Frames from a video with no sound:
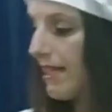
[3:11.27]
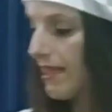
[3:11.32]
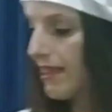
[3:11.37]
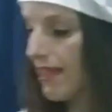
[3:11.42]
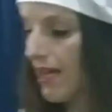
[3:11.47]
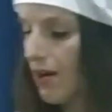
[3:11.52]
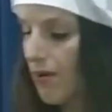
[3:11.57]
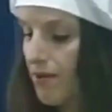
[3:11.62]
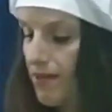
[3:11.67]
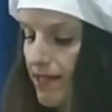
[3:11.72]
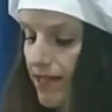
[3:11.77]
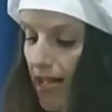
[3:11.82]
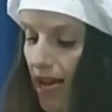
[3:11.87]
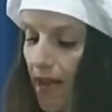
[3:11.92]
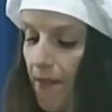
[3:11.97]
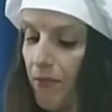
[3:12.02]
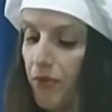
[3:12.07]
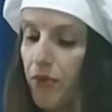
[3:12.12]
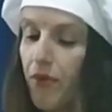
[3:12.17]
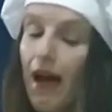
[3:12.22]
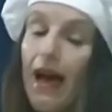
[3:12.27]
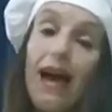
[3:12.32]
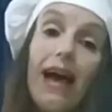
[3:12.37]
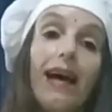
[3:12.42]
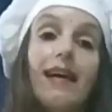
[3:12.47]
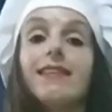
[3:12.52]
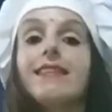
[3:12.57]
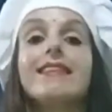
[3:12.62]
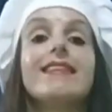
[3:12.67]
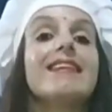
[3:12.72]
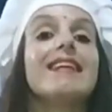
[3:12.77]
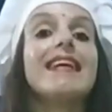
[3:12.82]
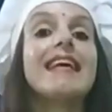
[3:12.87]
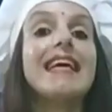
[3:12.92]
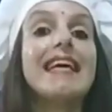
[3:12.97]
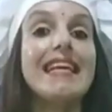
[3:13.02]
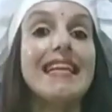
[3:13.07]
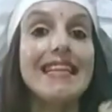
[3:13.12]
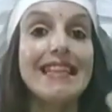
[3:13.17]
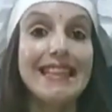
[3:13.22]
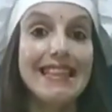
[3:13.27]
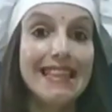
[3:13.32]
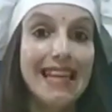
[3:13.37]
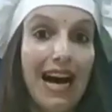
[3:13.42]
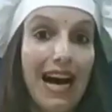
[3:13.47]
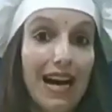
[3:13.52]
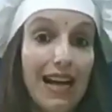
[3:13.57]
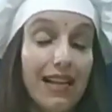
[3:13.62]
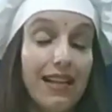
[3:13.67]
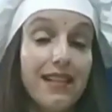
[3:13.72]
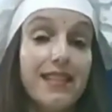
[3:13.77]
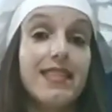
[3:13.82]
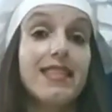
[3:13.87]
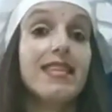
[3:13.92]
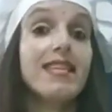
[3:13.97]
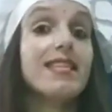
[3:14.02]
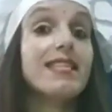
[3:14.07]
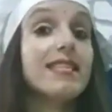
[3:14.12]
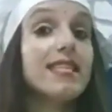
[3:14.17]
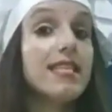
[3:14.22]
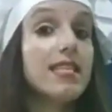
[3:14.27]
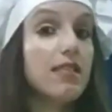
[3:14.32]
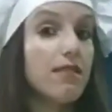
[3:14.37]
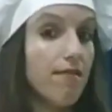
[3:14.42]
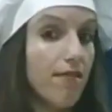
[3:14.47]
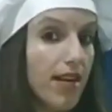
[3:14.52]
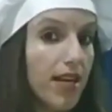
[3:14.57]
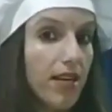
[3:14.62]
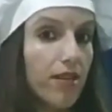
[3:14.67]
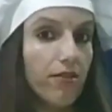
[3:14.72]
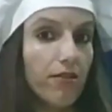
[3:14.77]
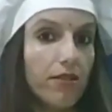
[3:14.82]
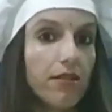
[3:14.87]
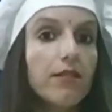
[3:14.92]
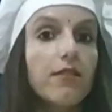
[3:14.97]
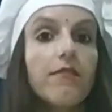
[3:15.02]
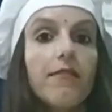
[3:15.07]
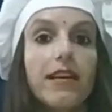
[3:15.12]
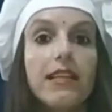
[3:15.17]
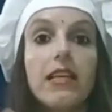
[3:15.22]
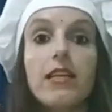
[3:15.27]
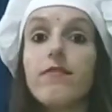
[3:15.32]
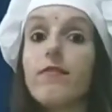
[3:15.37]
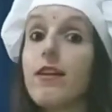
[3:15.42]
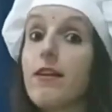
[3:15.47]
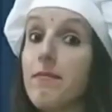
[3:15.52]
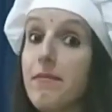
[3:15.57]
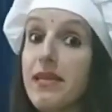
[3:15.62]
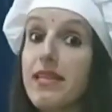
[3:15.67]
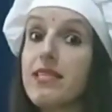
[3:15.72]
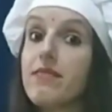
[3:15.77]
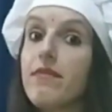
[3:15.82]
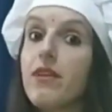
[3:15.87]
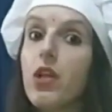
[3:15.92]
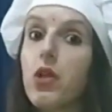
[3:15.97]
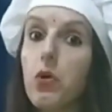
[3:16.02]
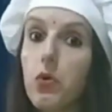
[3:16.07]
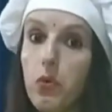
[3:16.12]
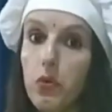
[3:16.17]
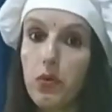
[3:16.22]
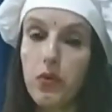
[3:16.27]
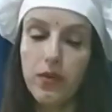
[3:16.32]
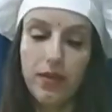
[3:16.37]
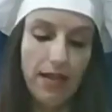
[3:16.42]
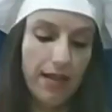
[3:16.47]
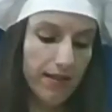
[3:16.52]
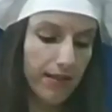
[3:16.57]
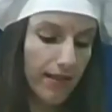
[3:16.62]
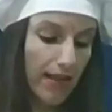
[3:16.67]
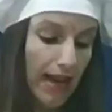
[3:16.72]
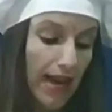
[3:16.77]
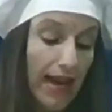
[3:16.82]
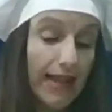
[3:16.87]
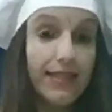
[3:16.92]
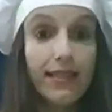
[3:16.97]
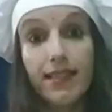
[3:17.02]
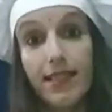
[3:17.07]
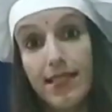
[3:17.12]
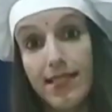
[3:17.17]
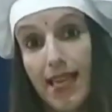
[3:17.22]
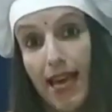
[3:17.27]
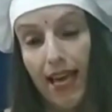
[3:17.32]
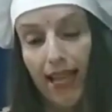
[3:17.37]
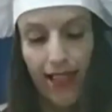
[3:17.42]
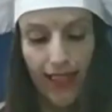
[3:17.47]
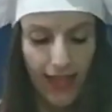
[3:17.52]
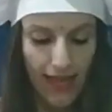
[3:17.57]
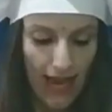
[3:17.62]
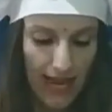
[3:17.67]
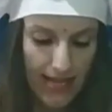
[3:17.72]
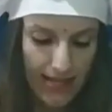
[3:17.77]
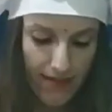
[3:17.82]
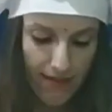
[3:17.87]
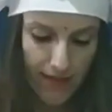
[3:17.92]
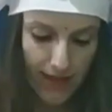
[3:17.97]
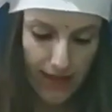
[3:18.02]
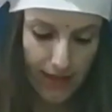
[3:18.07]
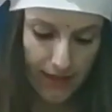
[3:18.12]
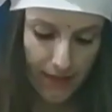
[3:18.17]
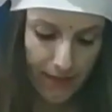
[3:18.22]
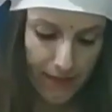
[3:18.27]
now it's time to add dal. This is very good when it will mix with coconut and it is healthy as well.